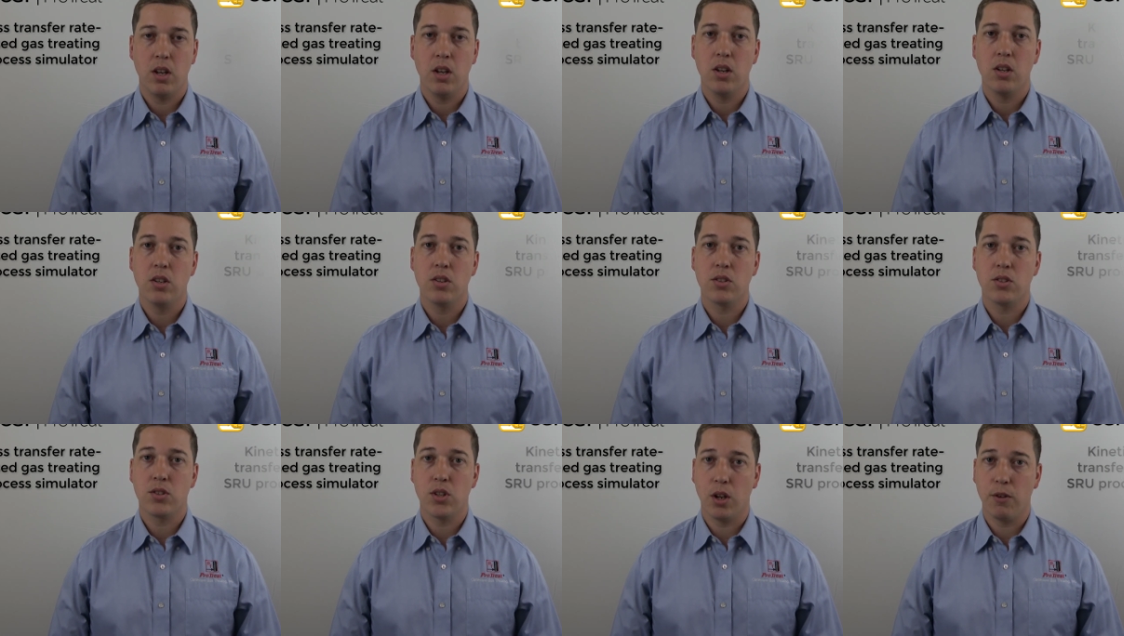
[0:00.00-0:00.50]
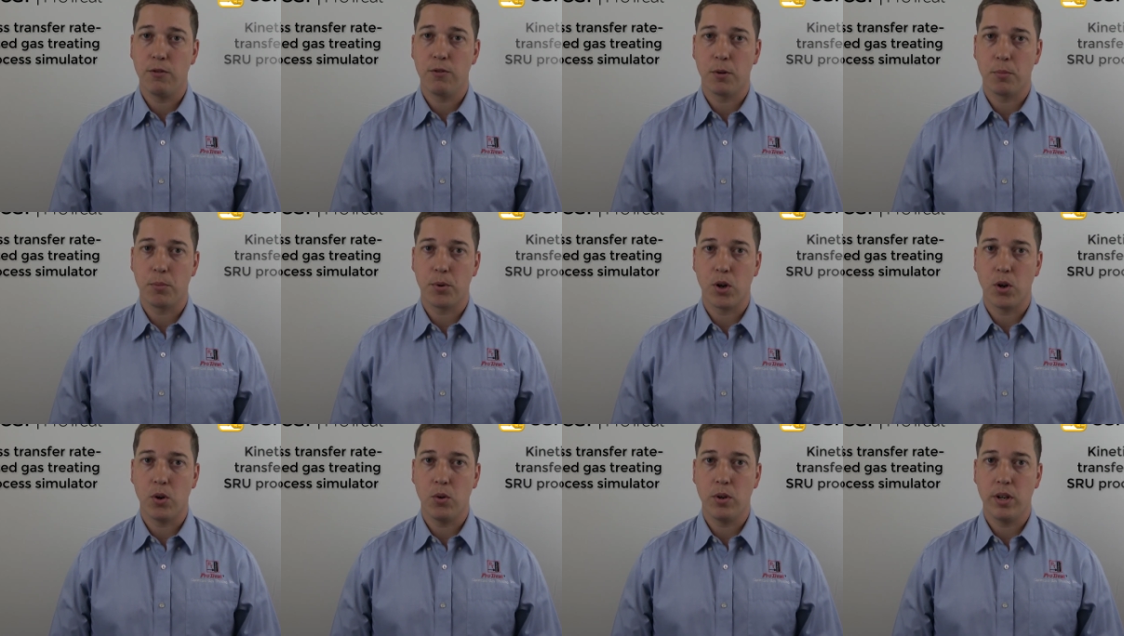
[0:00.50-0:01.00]
Sulfur
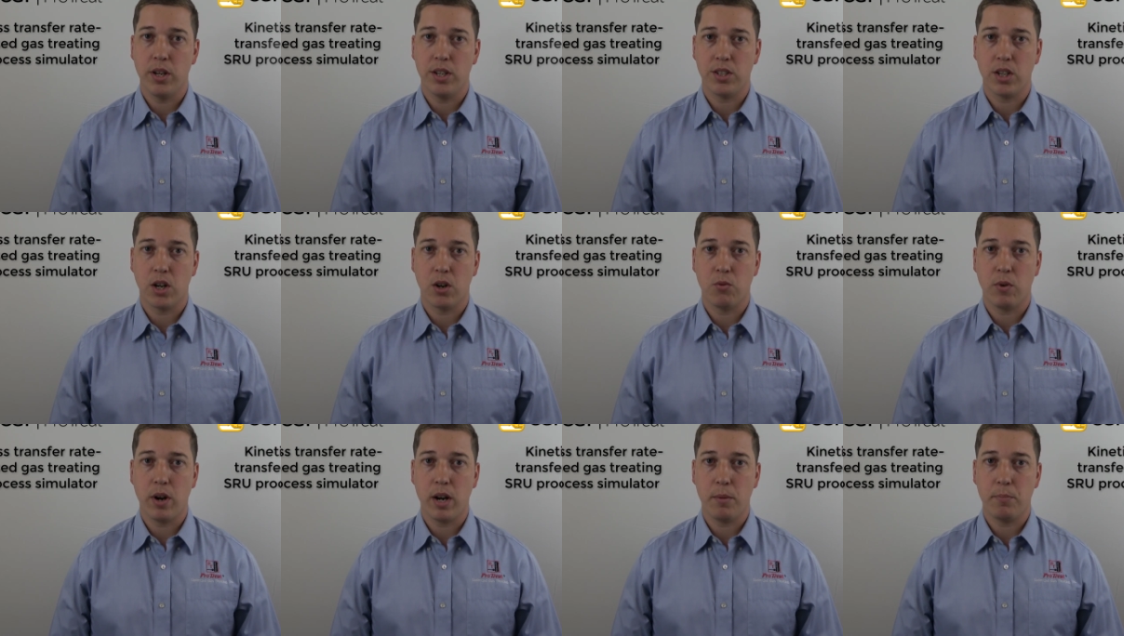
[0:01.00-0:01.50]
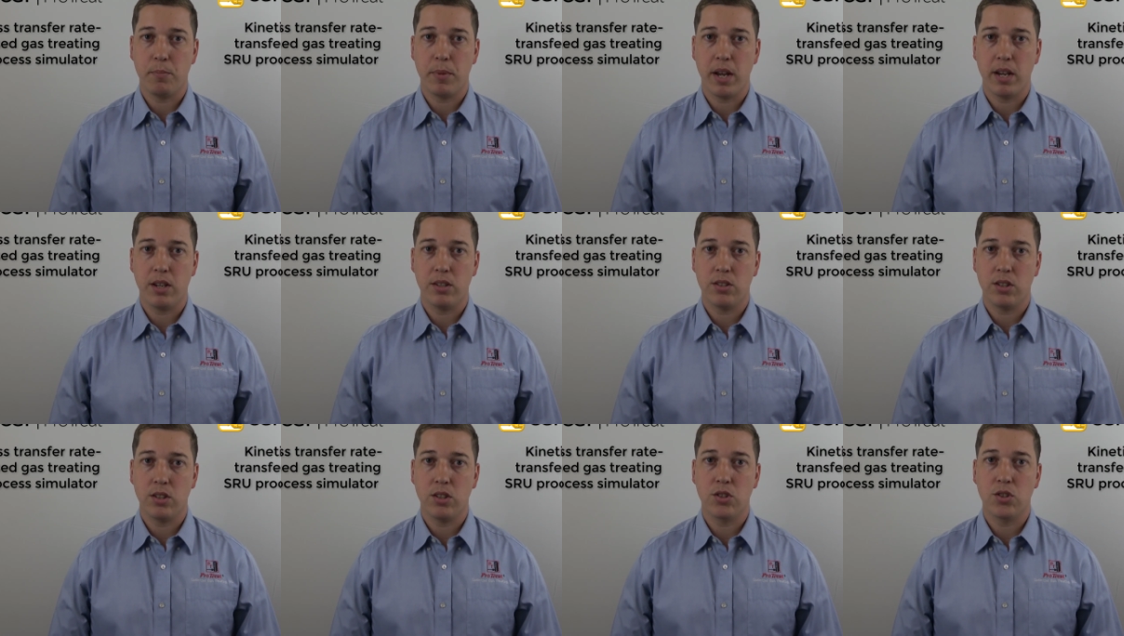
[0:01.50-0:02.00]
Pro is our
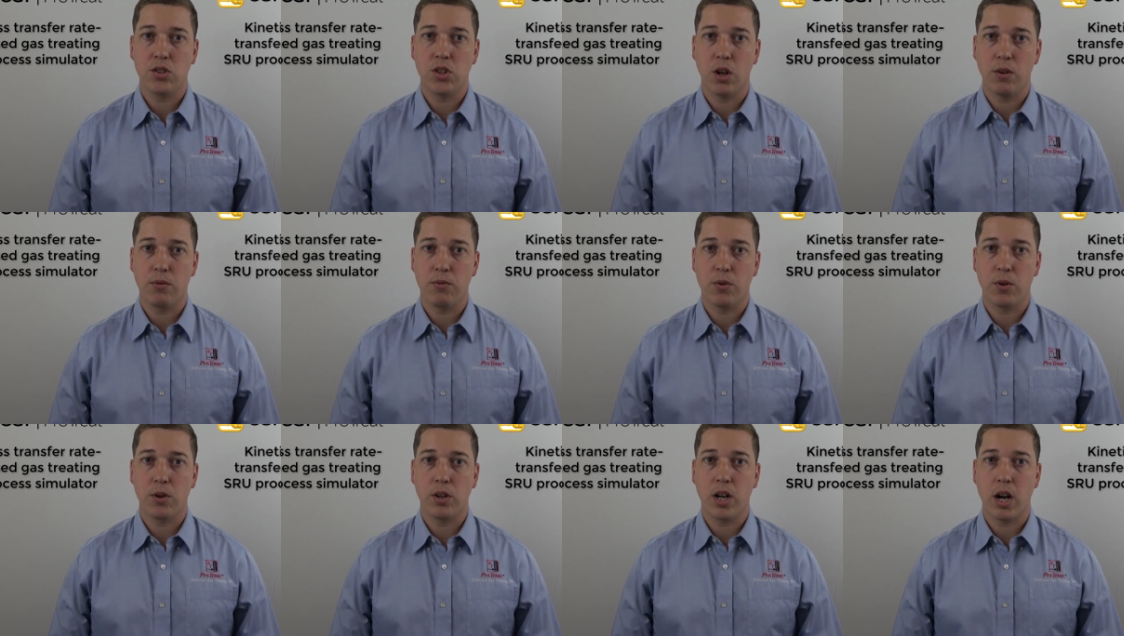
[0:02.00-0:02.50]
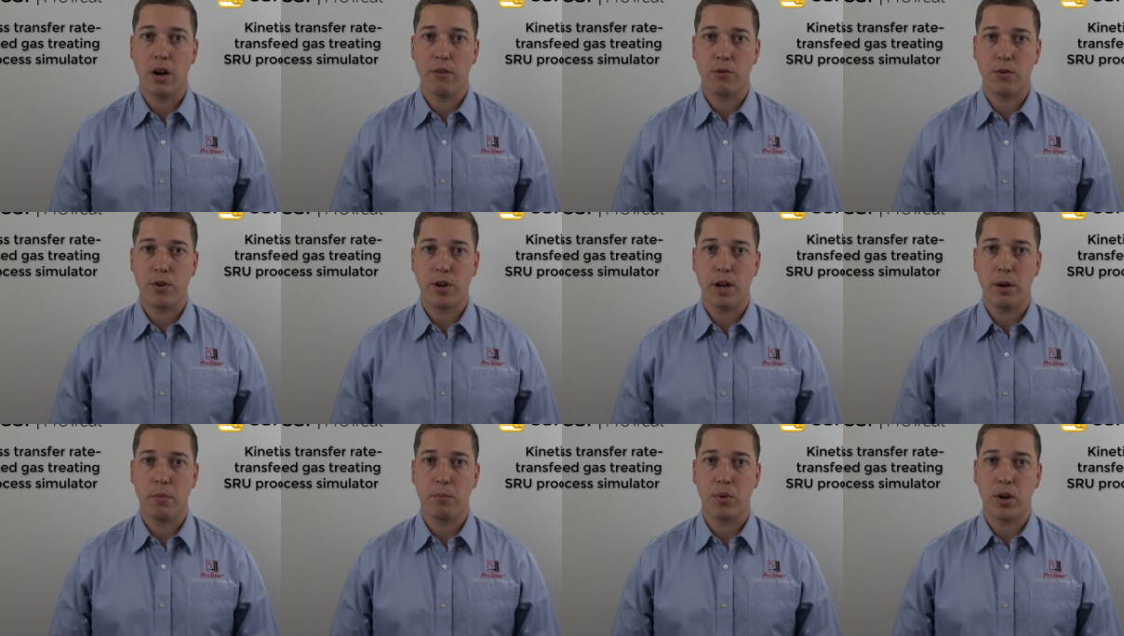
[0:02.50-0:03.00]
rate-based sulfur
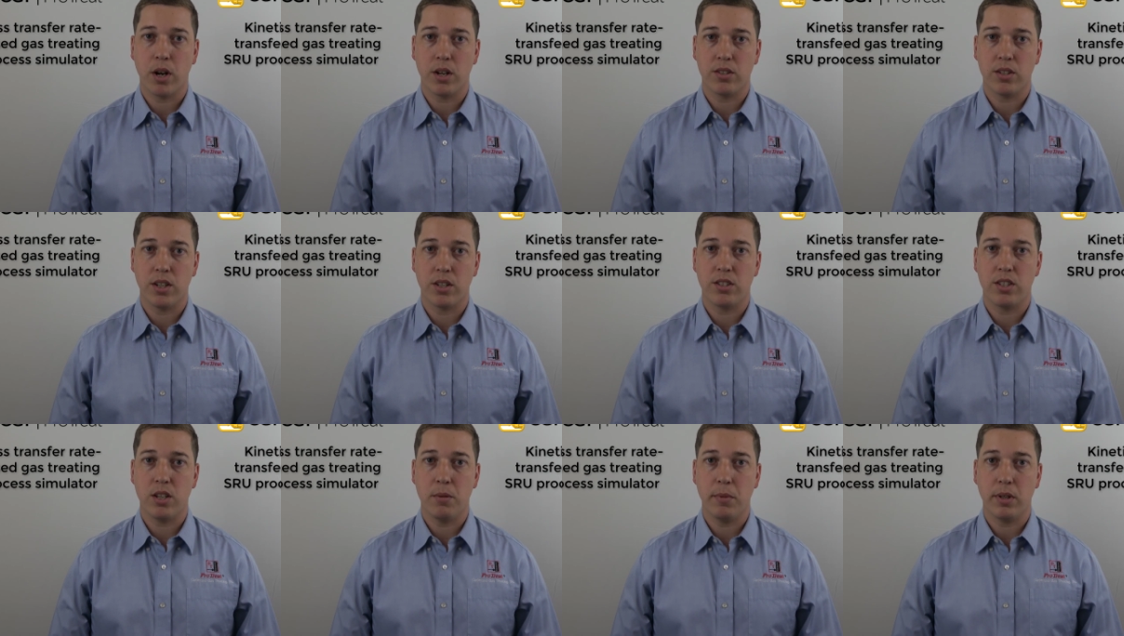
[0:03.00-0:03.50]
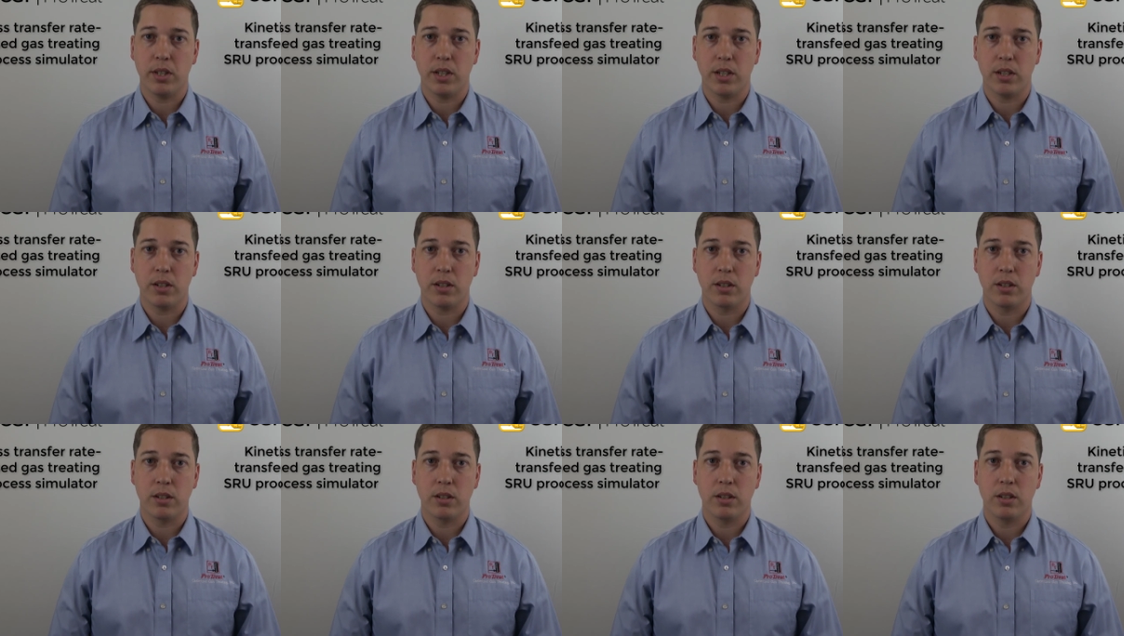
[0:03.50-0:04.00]
recovery process
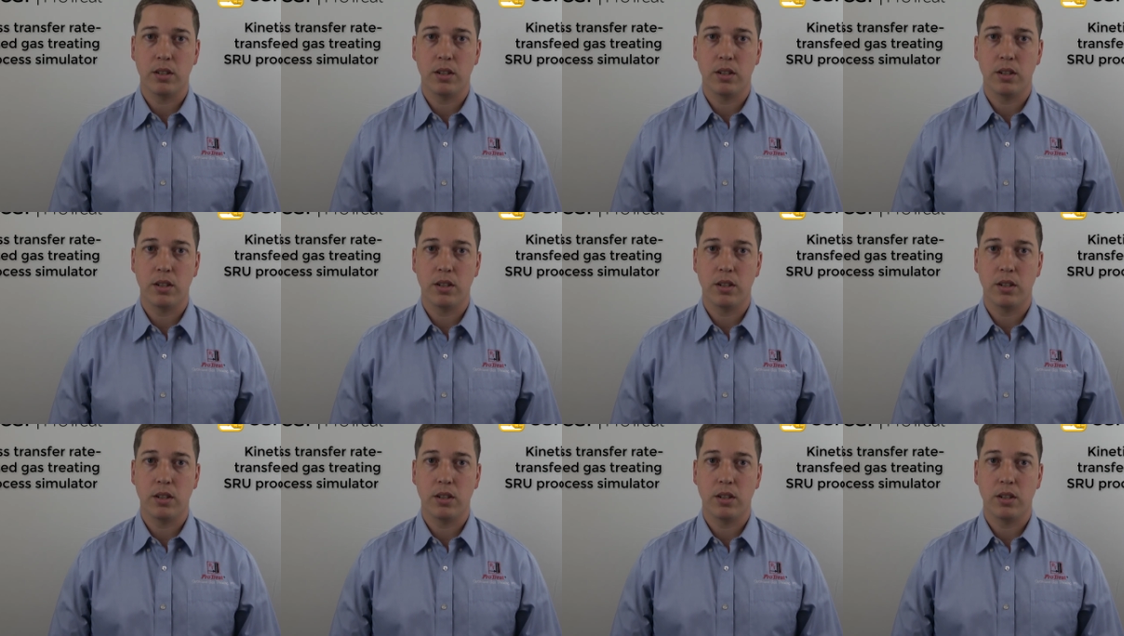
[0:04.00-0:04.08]
simulator.